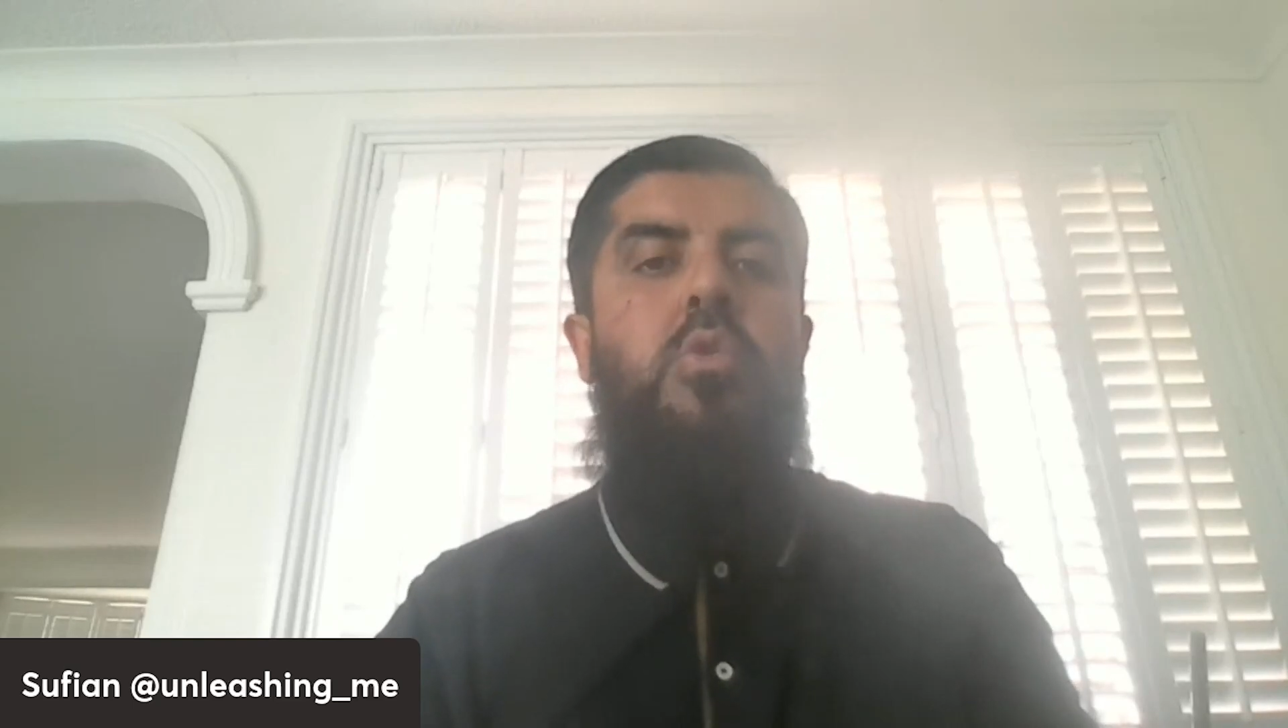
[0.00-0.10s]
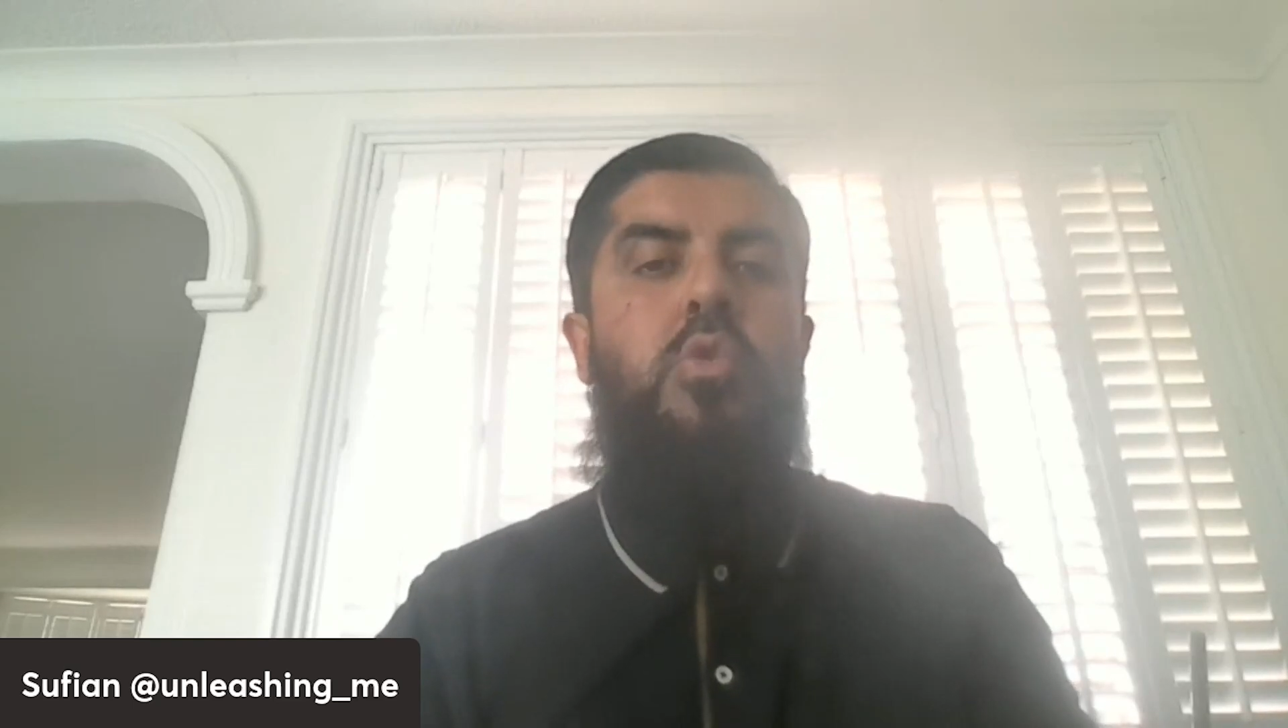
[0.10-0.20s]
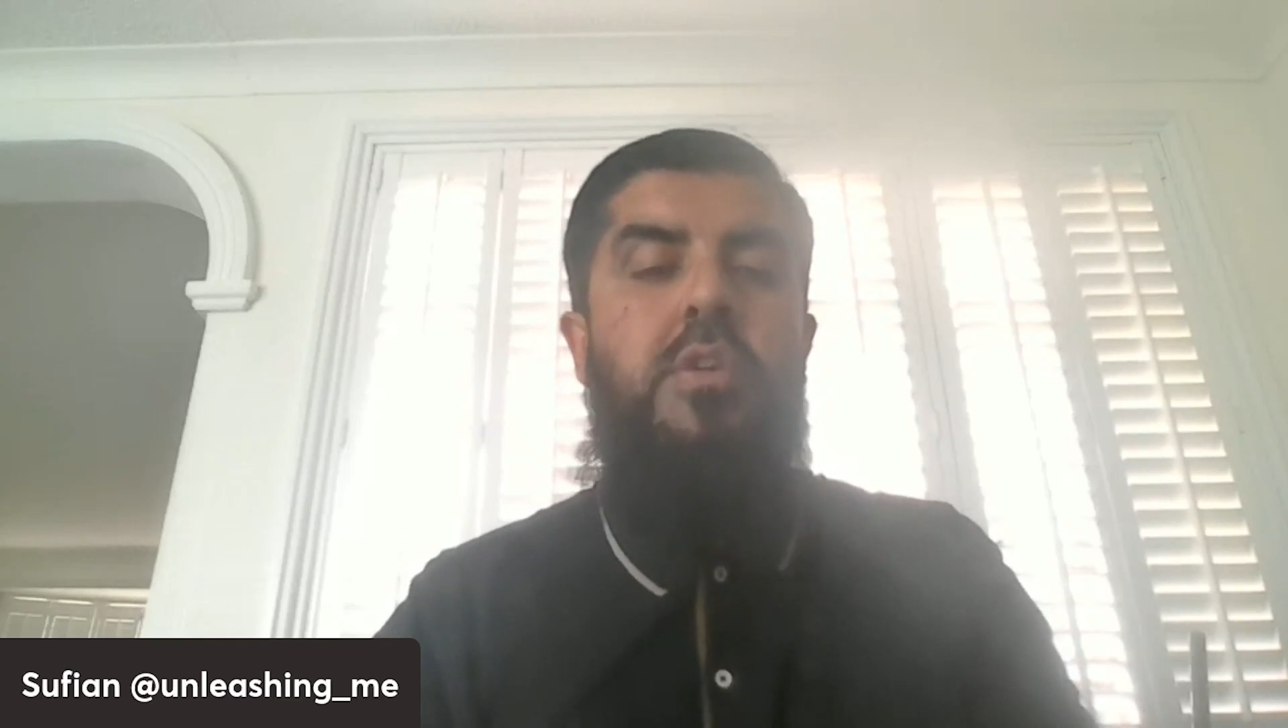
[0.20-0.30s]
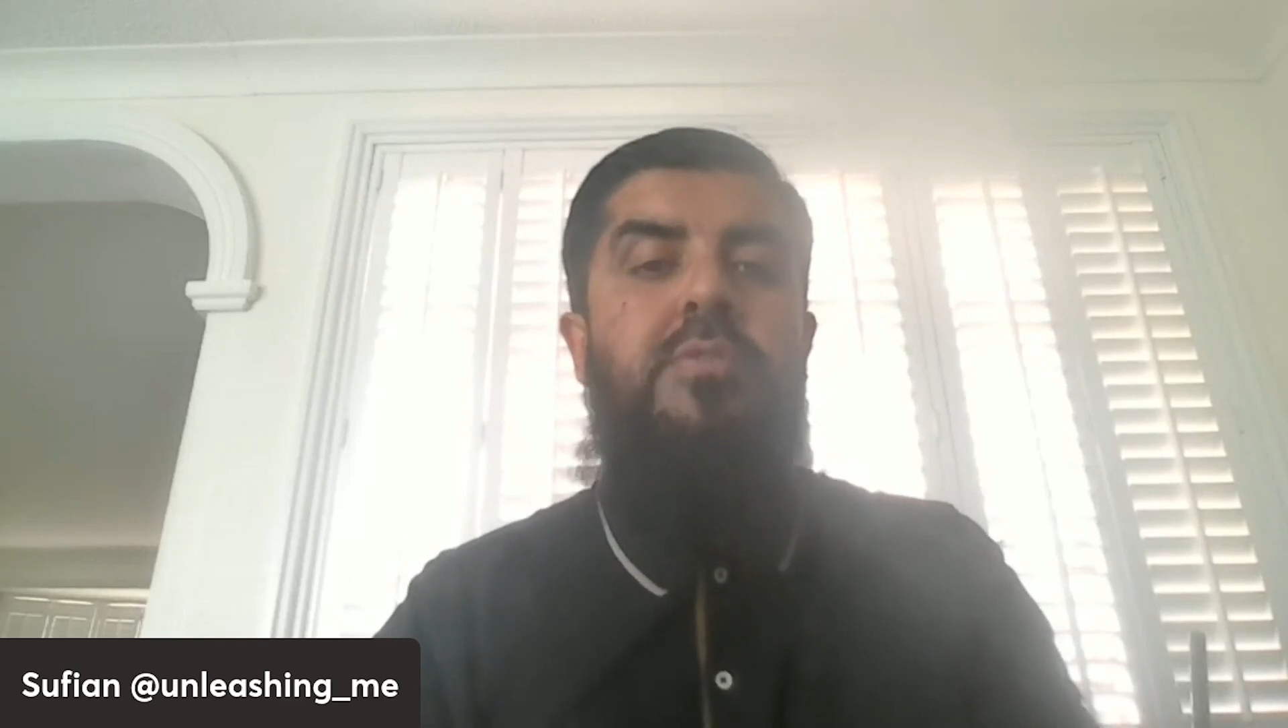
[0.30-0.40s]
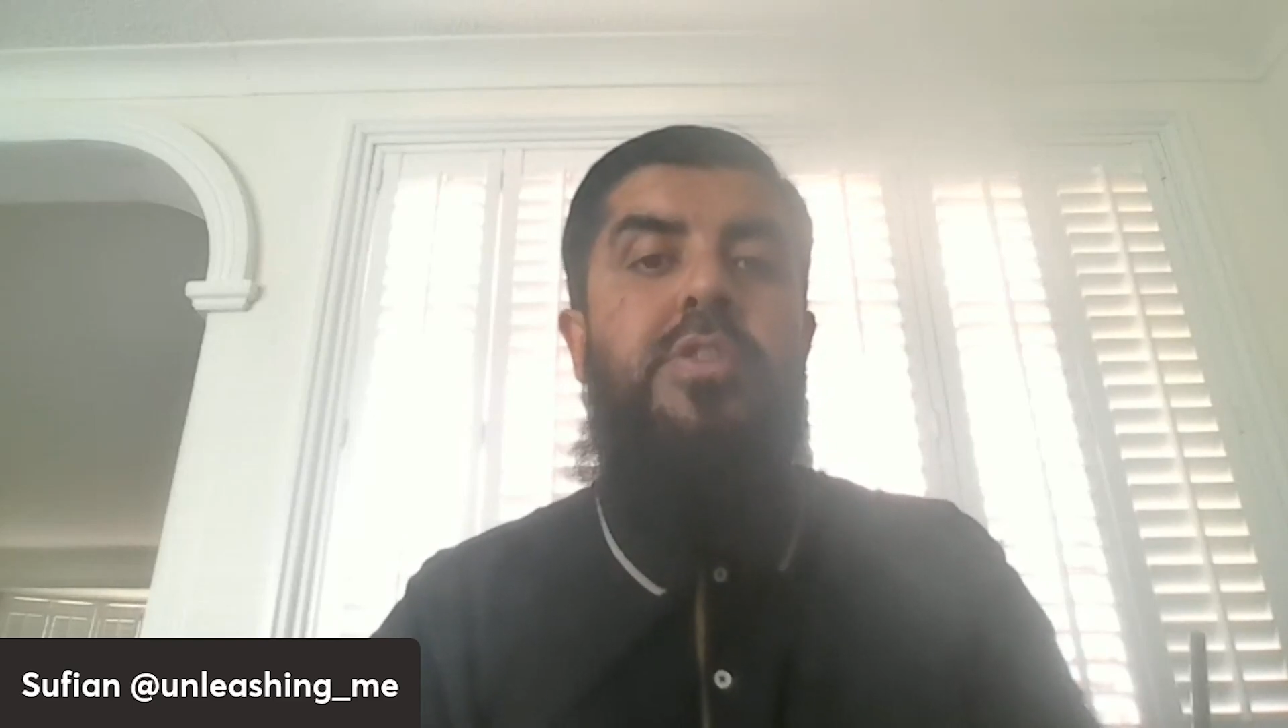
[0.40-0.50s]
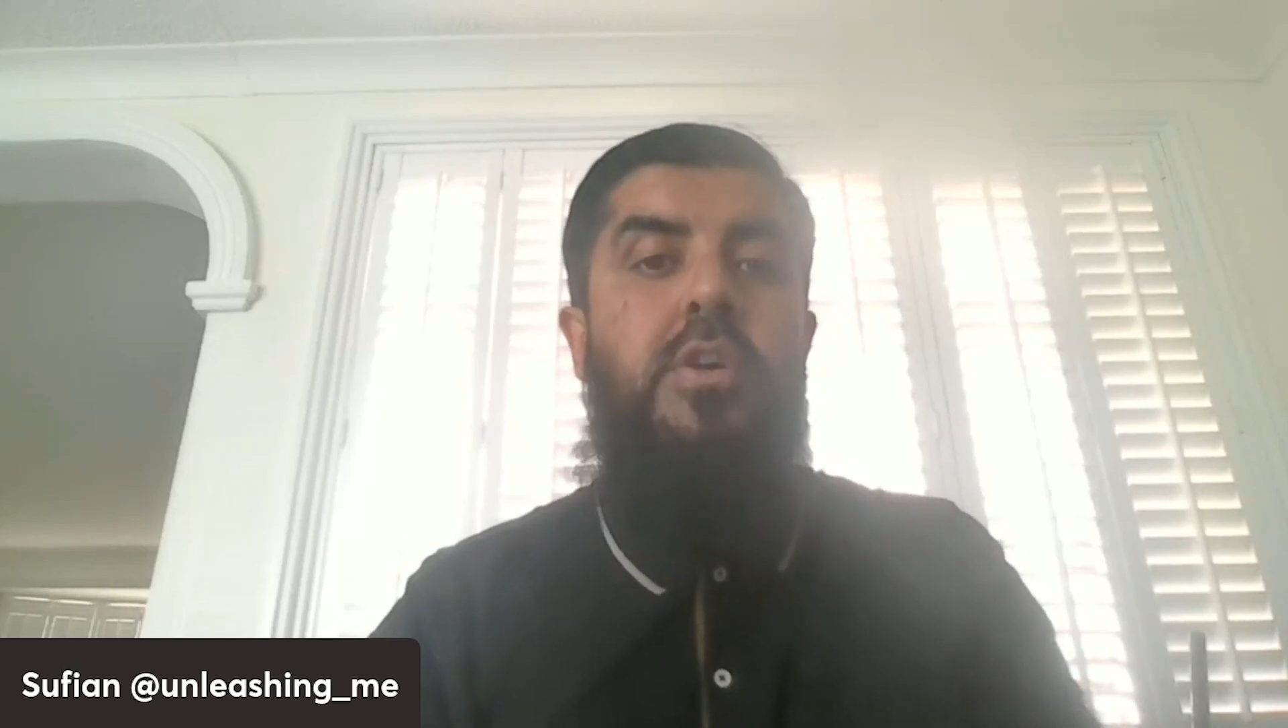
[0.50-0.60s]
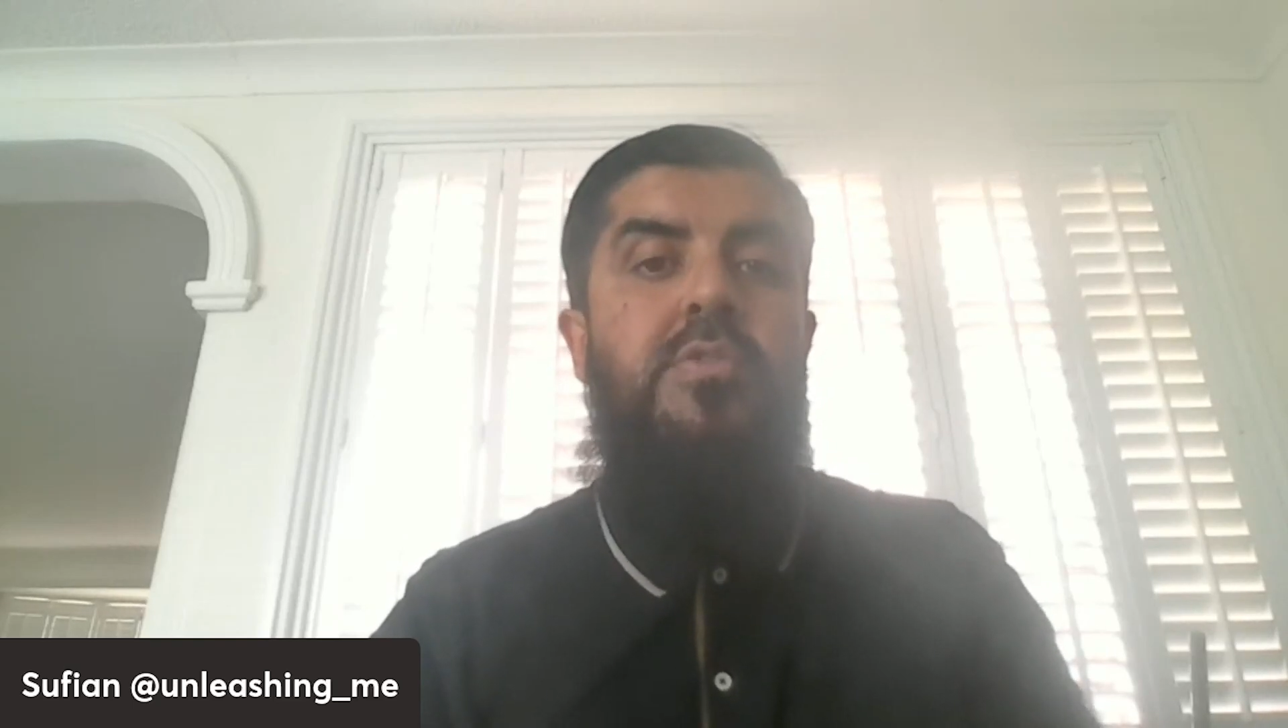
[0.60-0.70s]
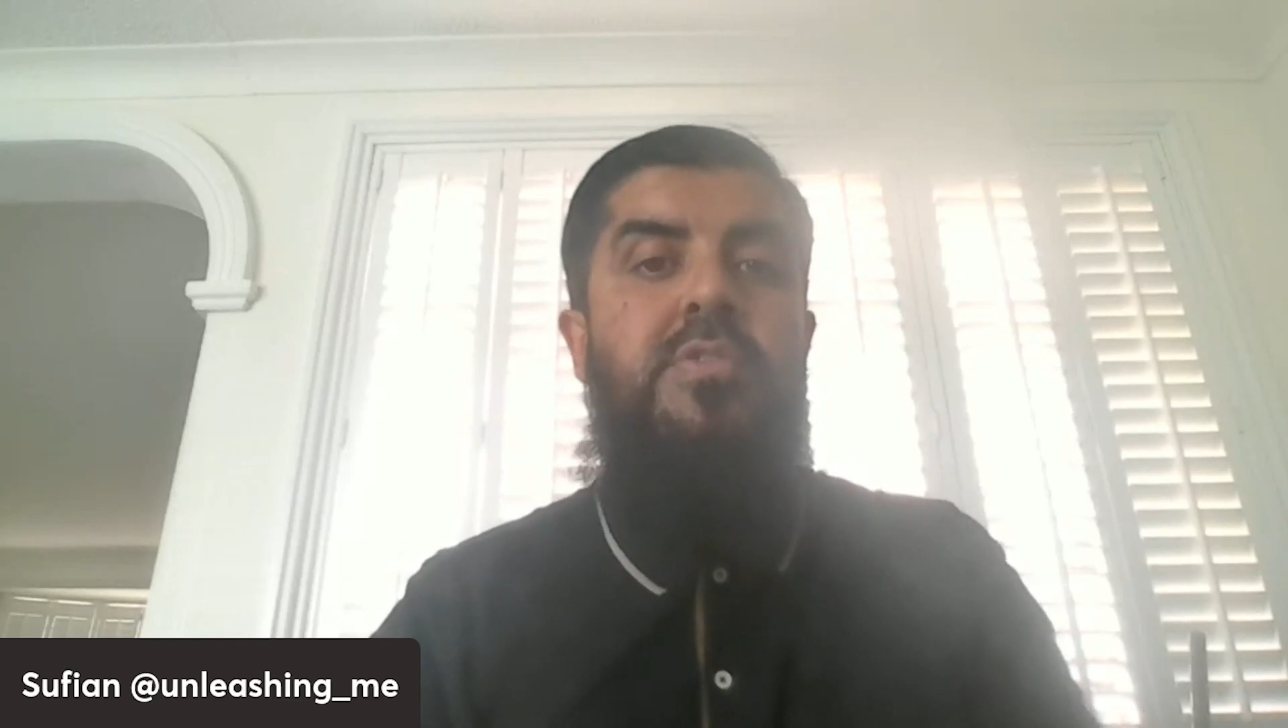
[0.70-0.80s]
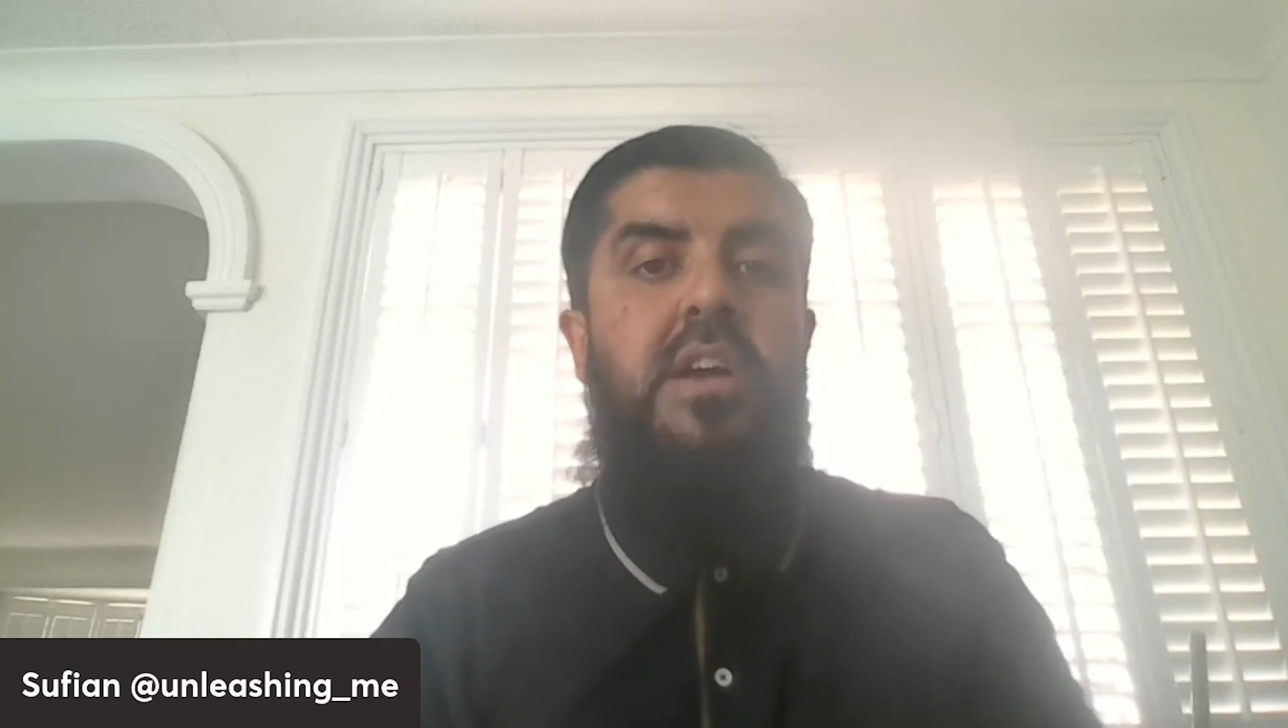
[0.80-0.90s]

all of those